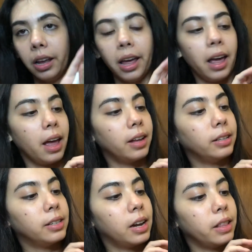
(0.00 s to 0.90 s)
And
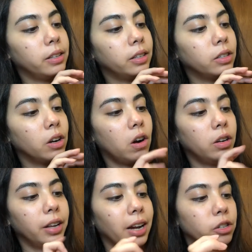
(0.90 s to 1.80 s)
this is an
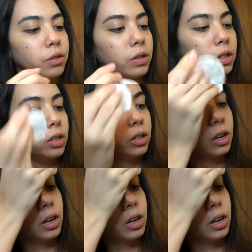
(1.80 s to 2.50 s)
all-natural